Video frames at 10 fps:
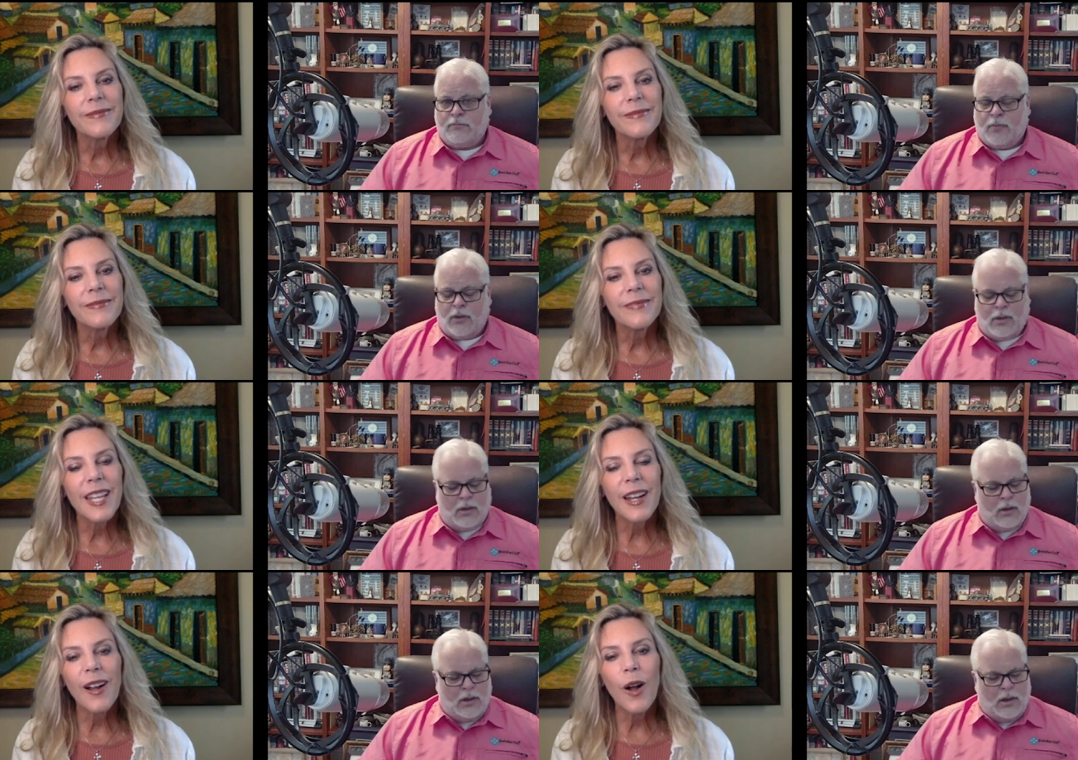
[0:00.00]
Speaker 1: Mm,
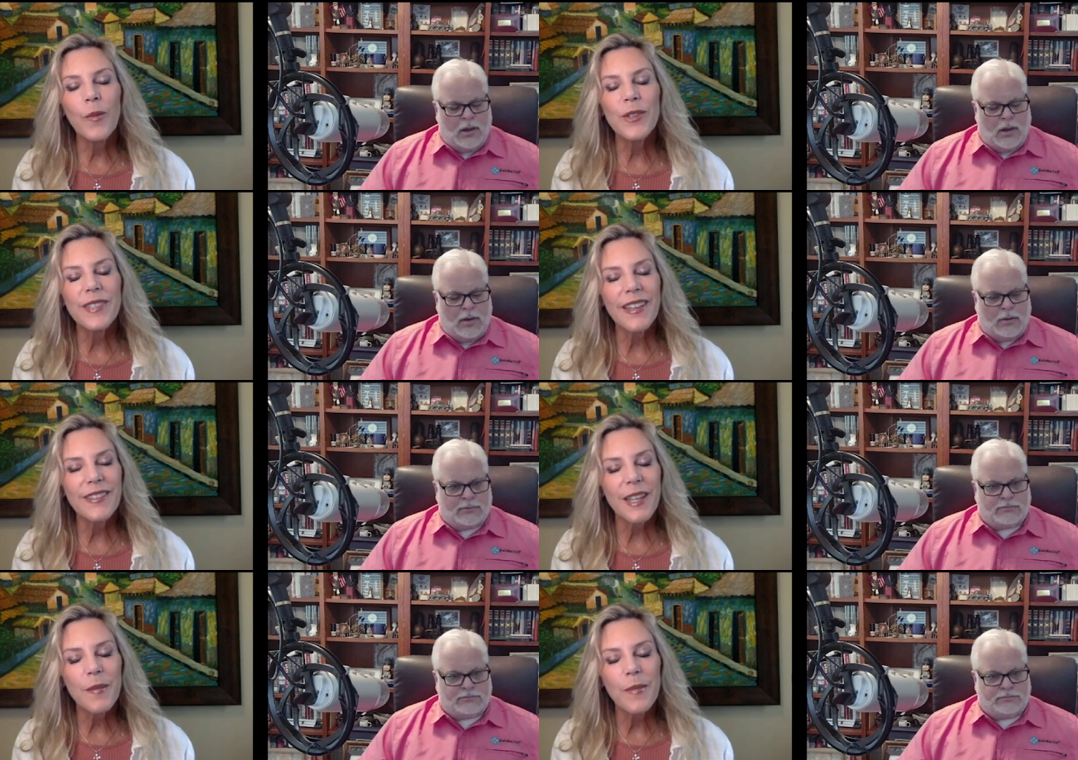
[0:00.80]
that almost
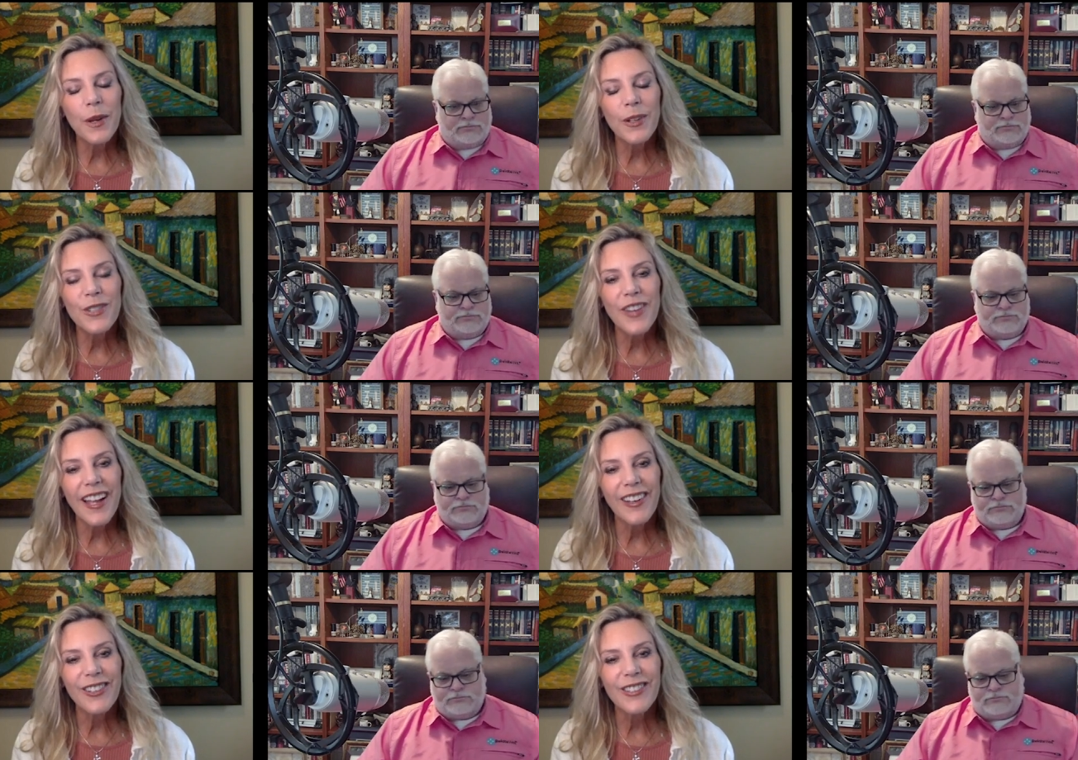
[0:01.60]
sounds like marriage
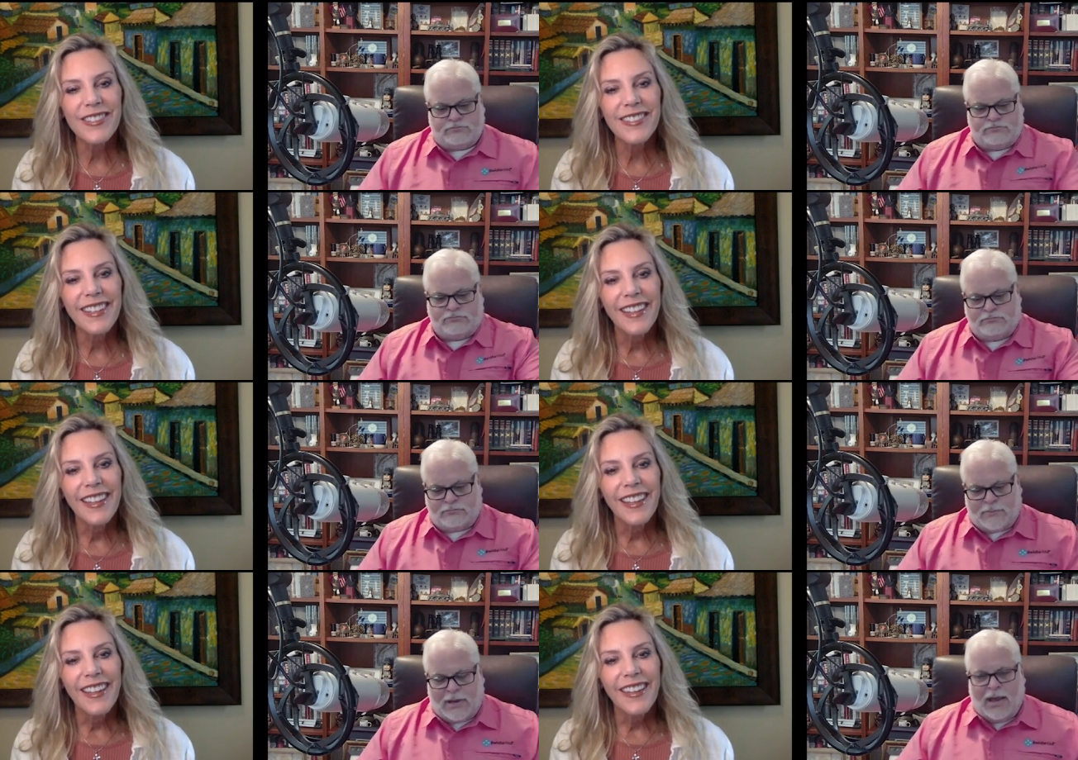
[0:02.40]
vows.
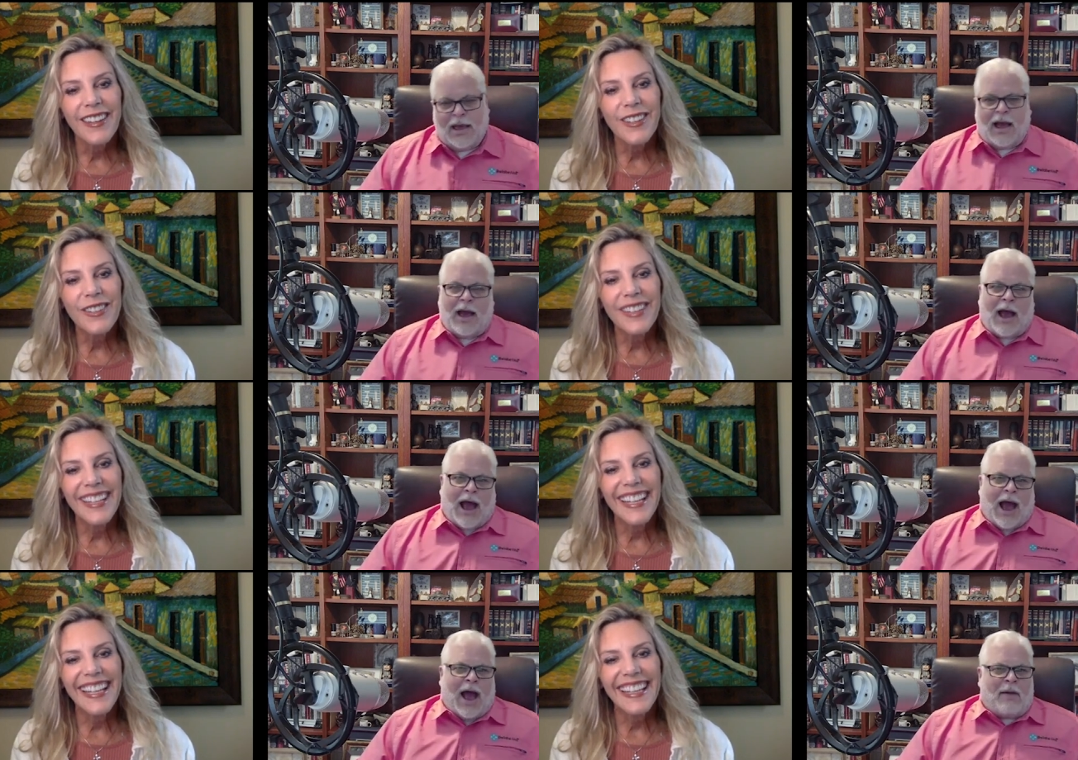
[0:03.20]
Mm.
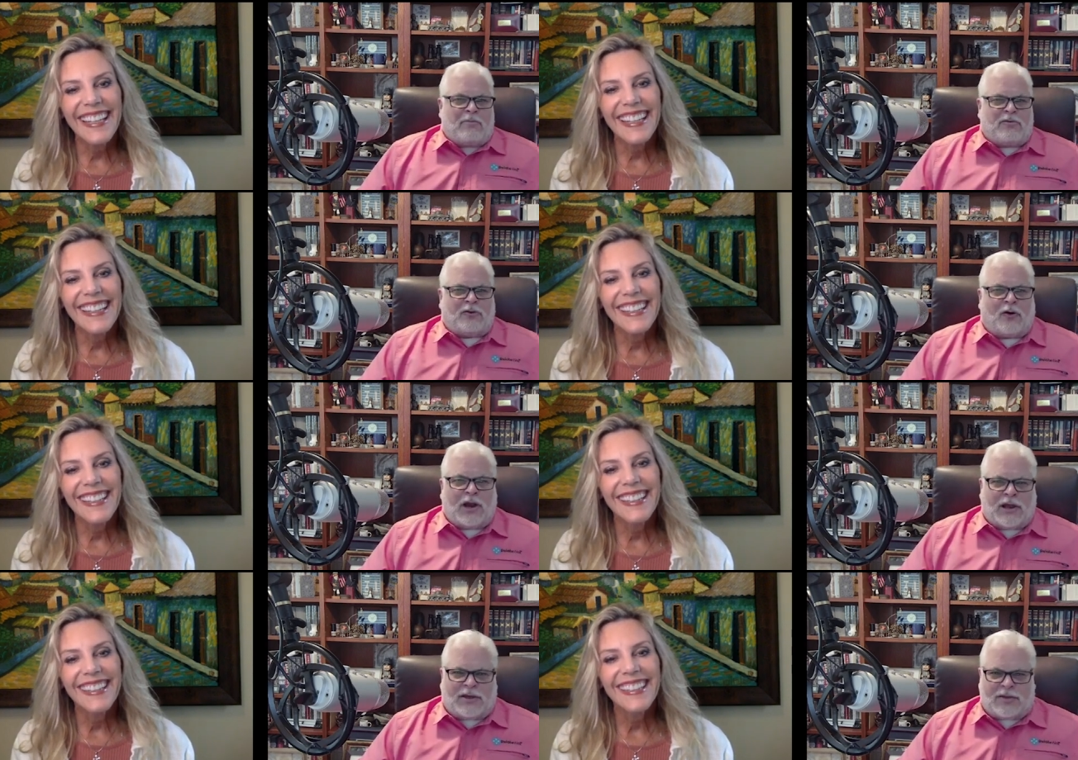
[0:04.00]
Speaker 2: I'm
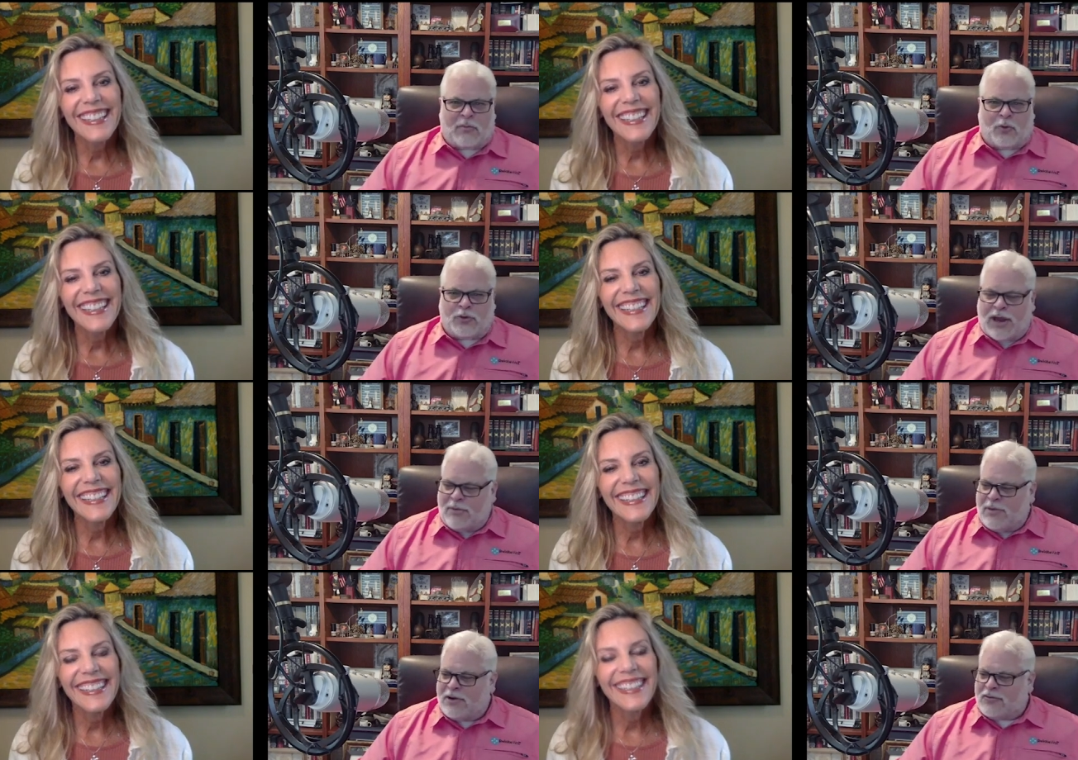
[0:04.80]
starting because I'm an
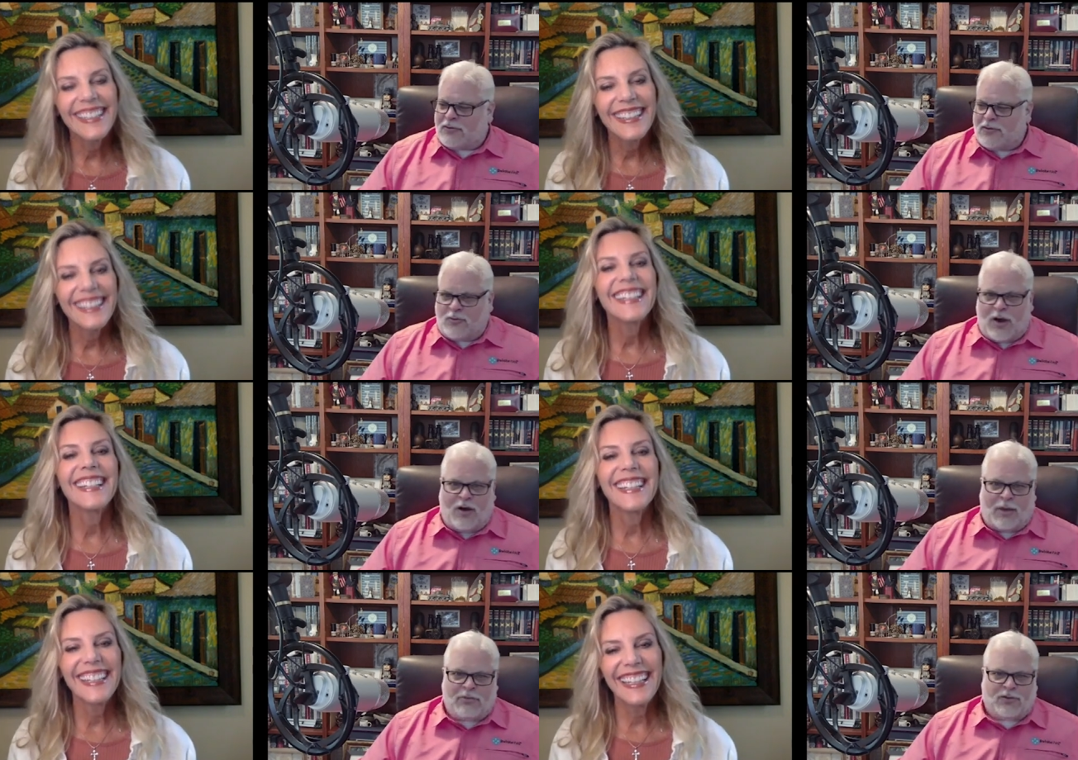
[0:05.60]
ordained minister as
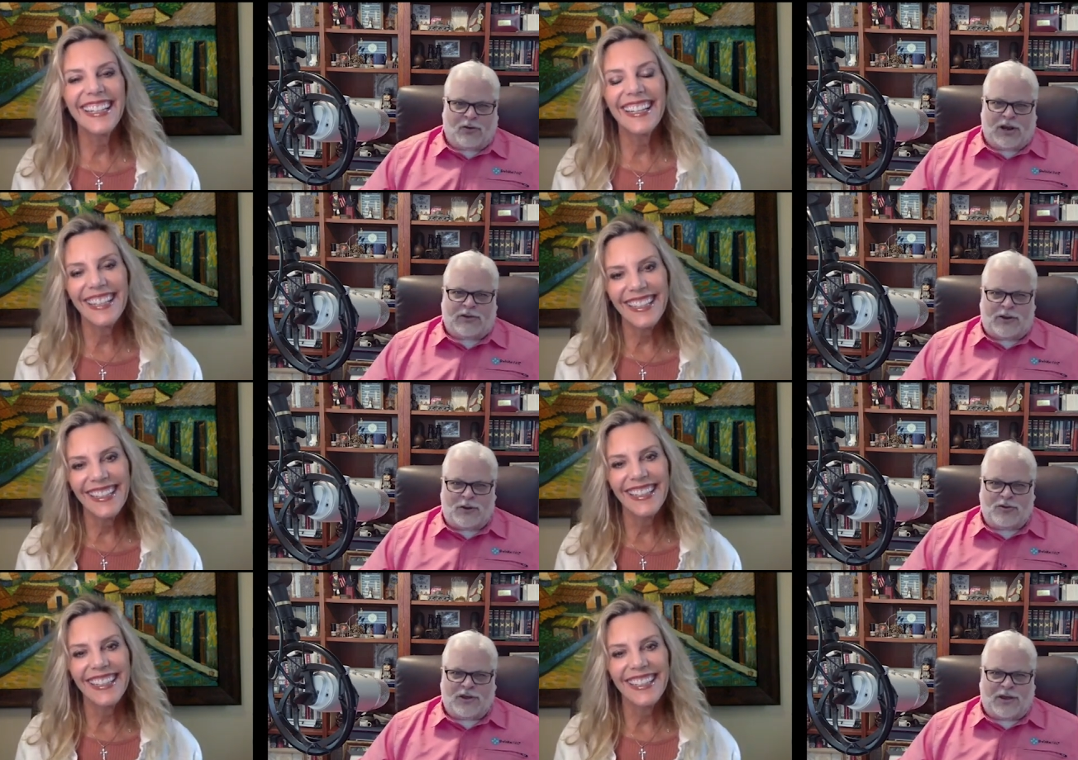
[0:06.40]
well. I'm starting to
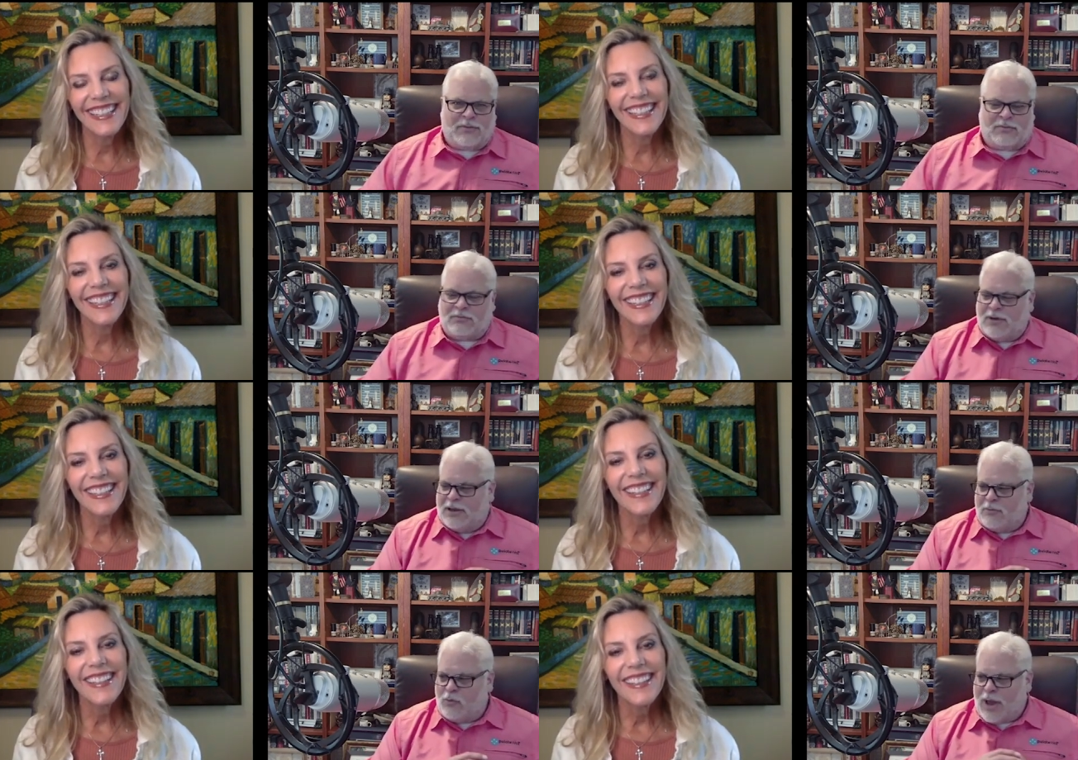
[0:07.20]
use it in
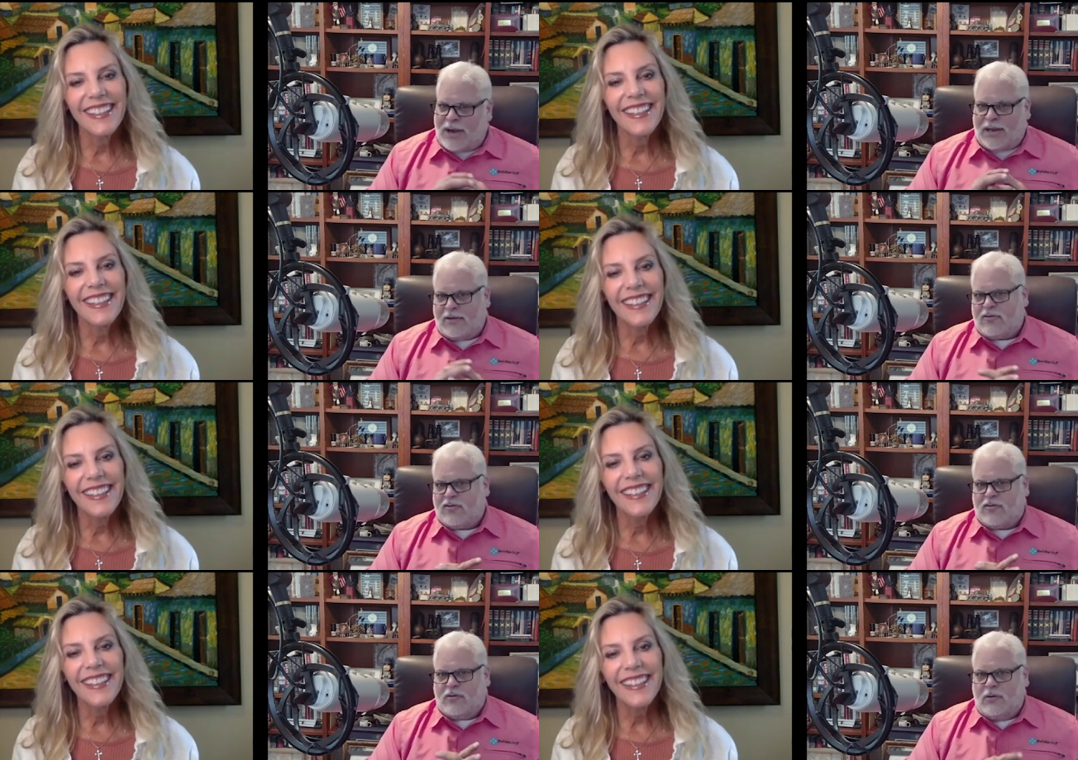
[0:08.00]
in
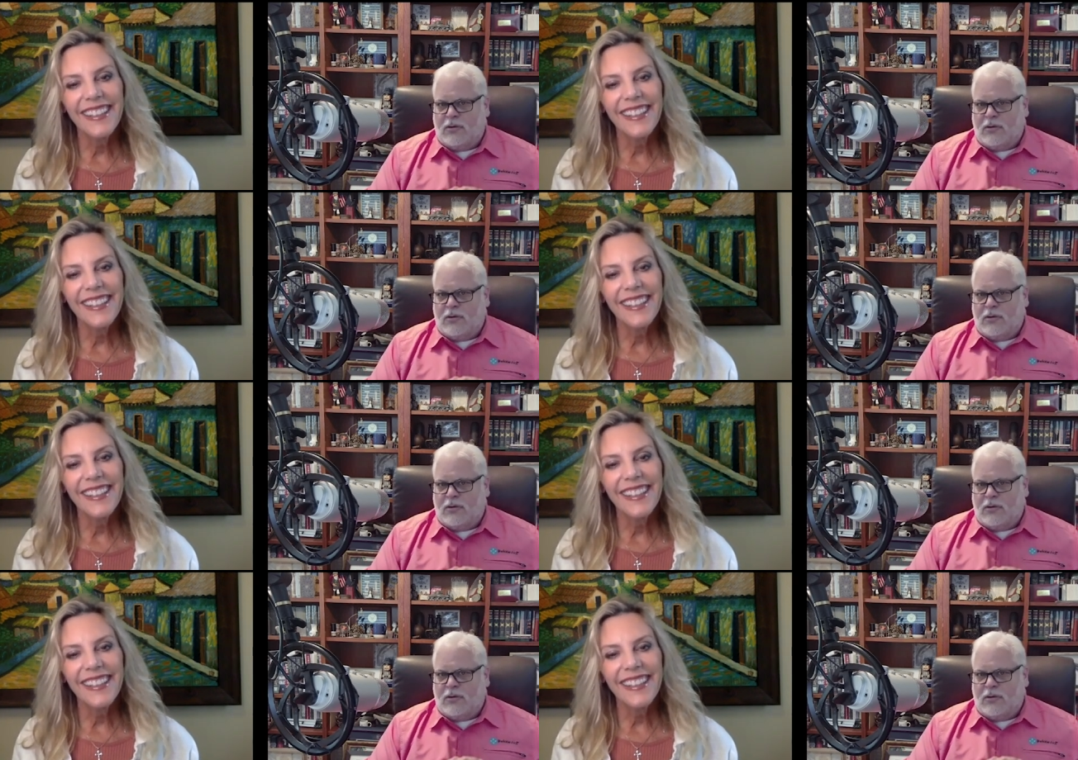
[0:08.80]
weddings